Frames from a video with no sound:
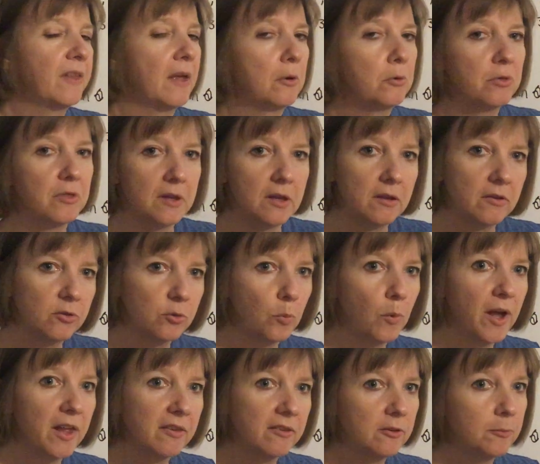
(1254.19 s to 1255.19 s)
south, east,
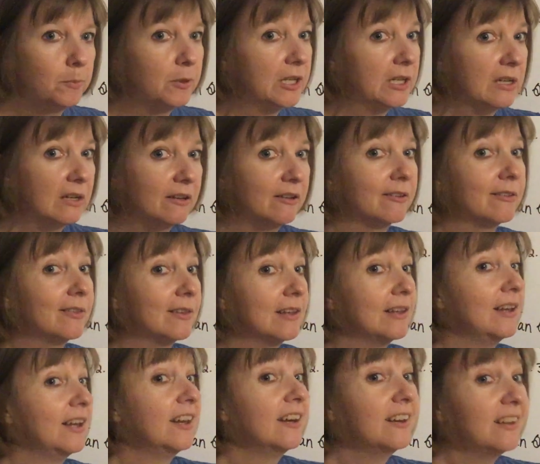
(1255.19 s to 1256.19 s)
west, because
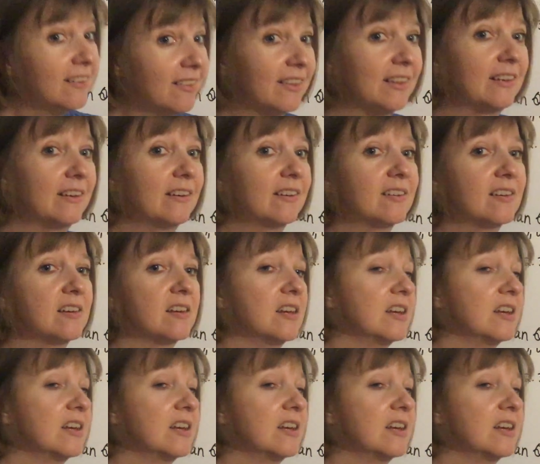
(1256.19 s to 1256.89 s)
it isn't.